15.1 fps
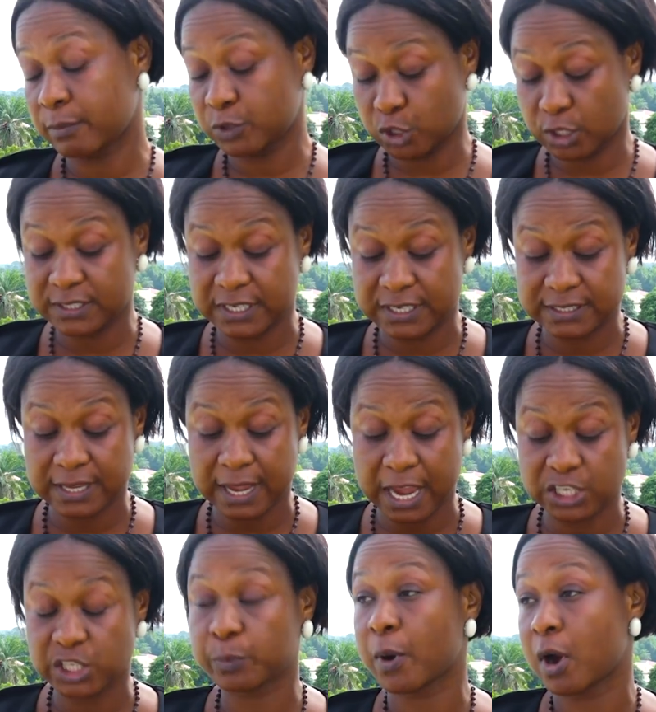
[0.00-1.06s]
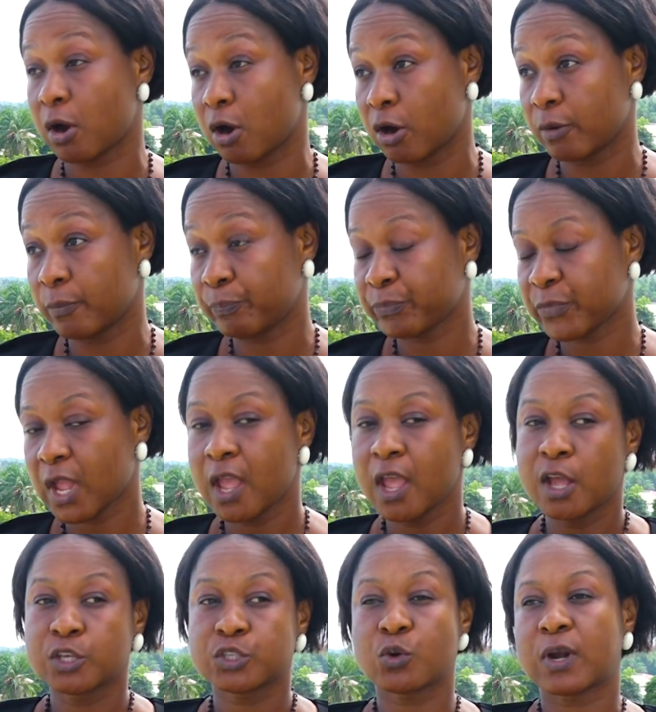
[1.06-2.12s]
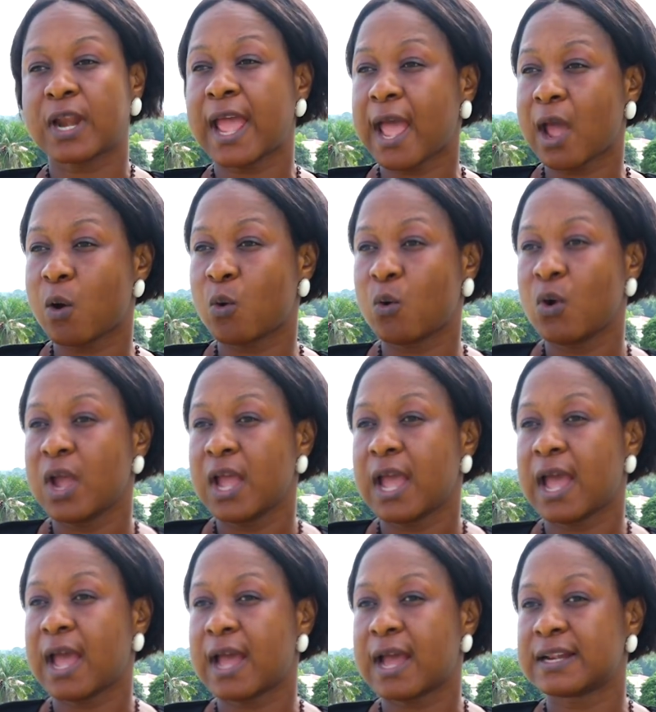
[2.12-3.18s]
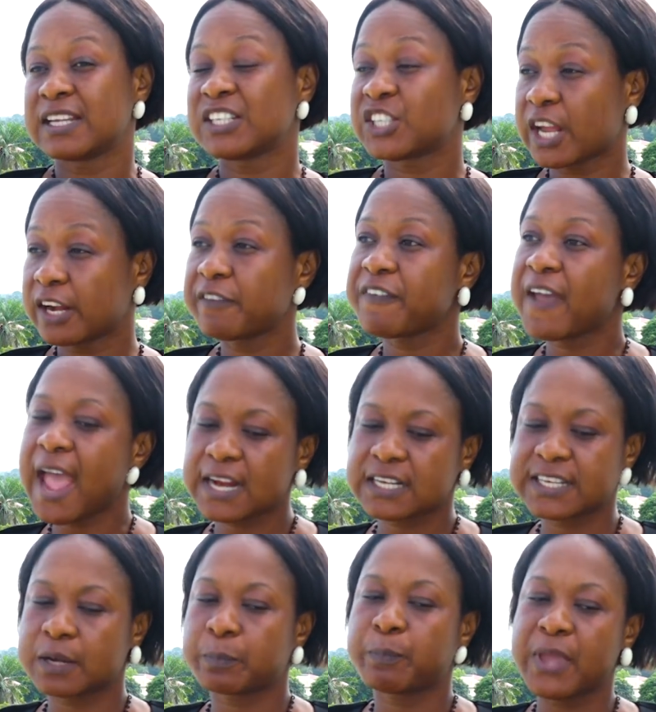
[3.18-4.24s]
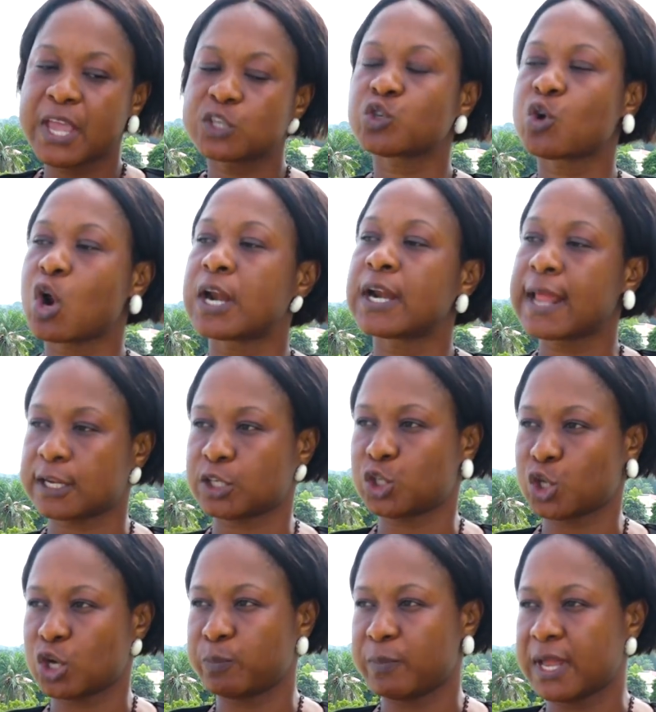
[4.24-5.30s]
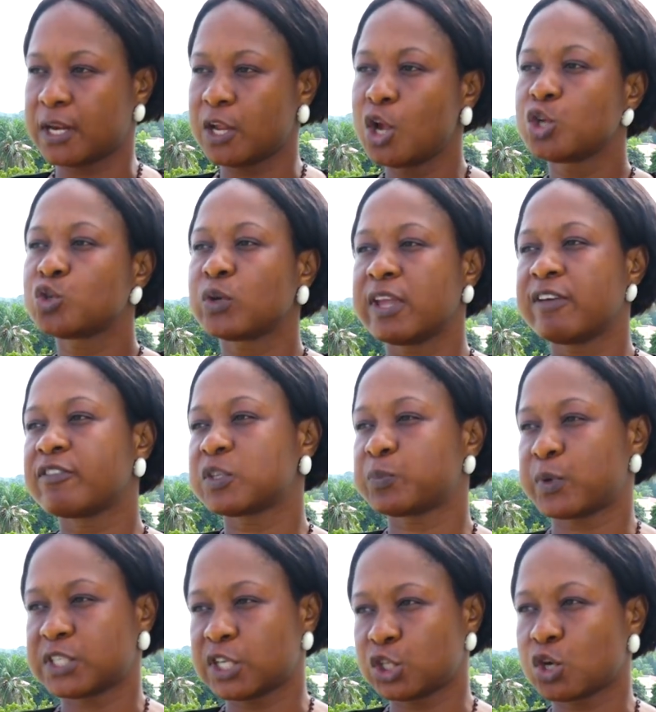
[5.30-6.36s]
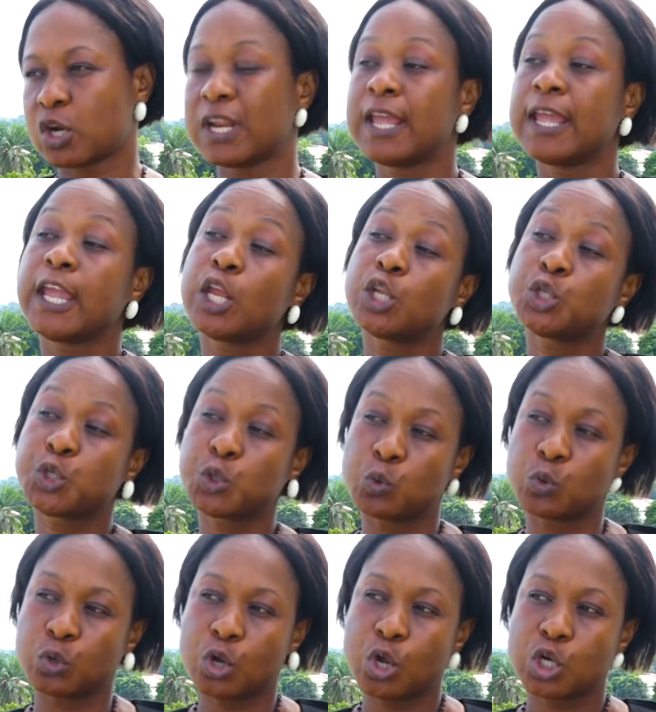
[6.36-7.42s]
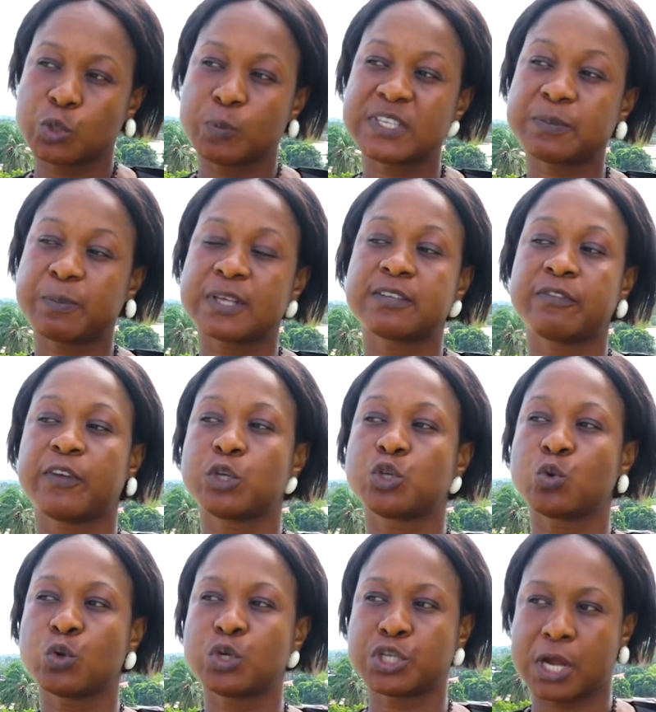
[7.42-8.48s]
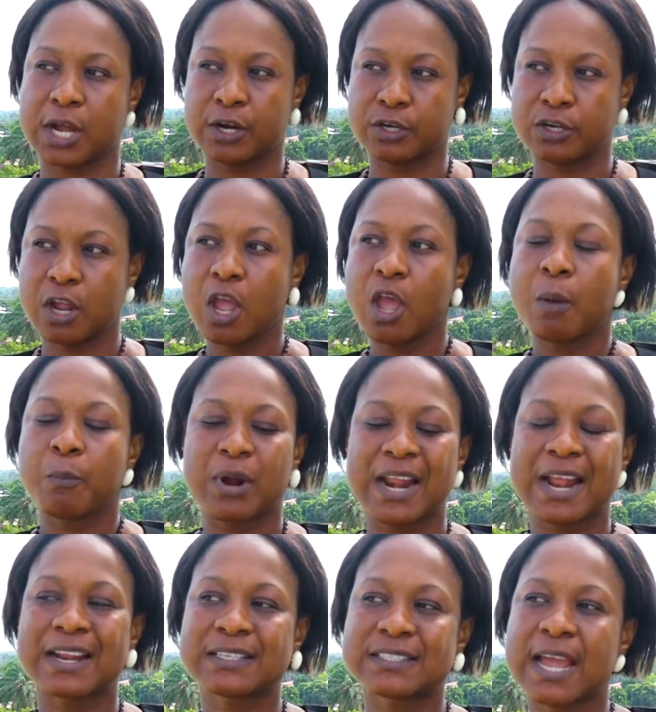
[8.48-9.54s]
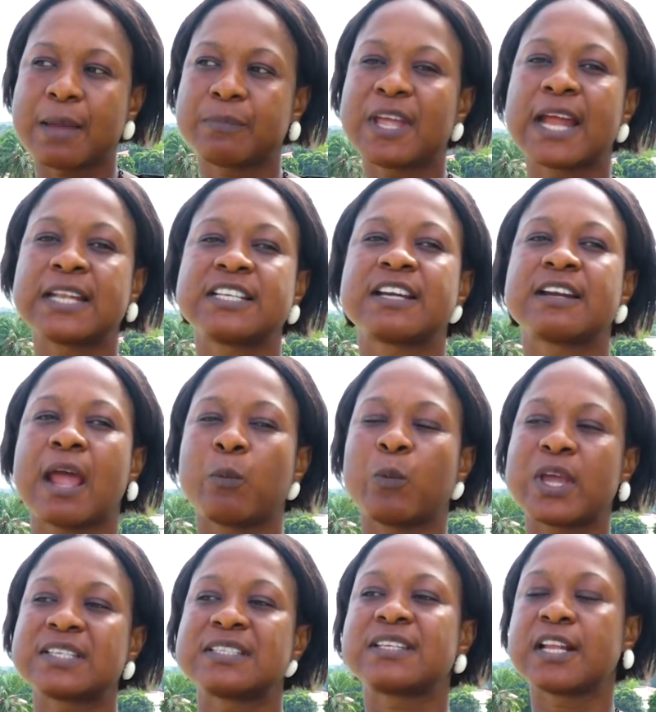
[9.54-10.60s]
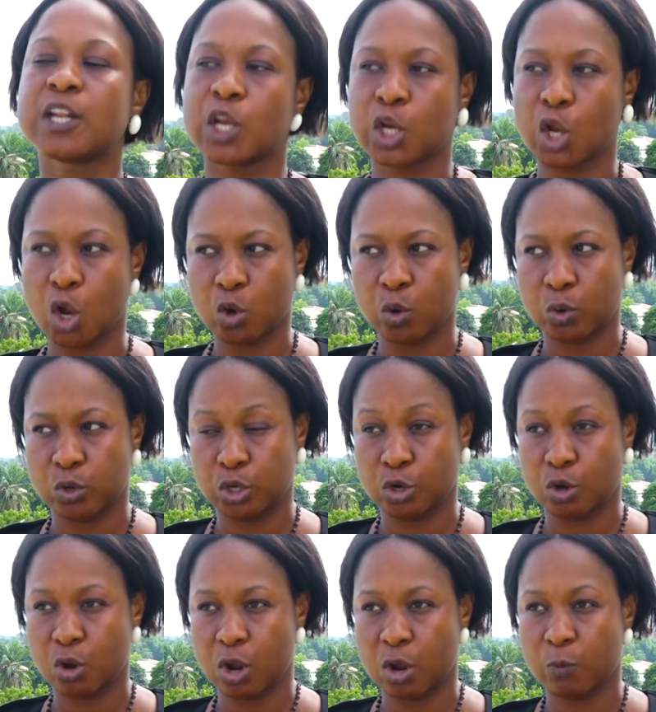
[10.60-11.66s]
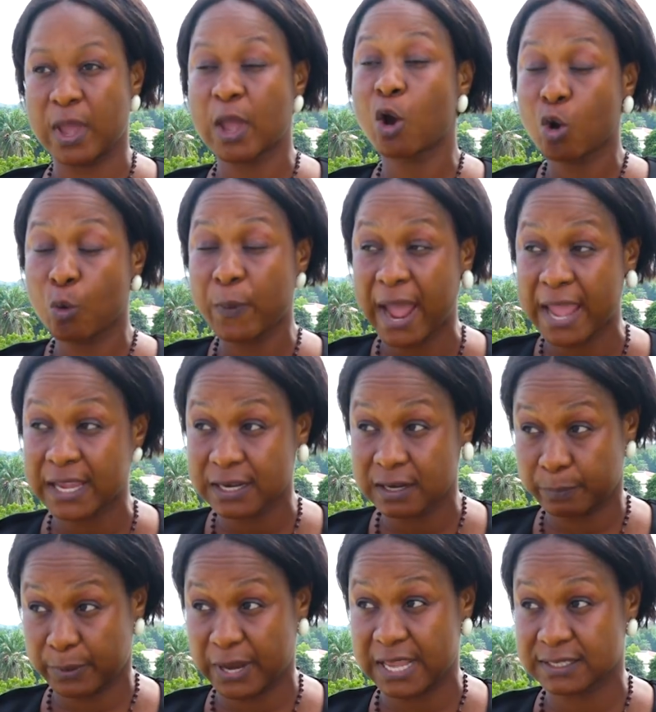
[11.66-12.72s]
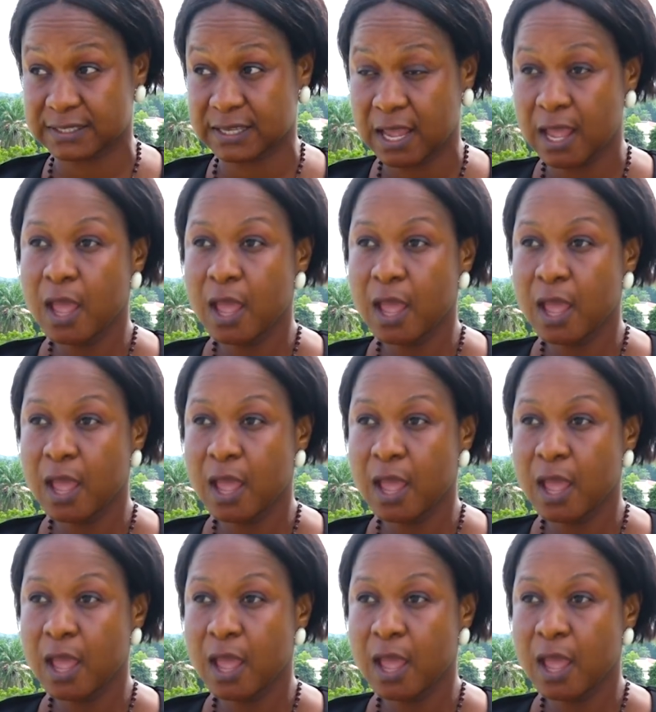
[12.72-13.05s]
Justice Achibongo. So now the sheriff acted based on that judgment to give us possession in June, to be specific, June 3rd. But at the time, the anti-crime were still were occupying the place.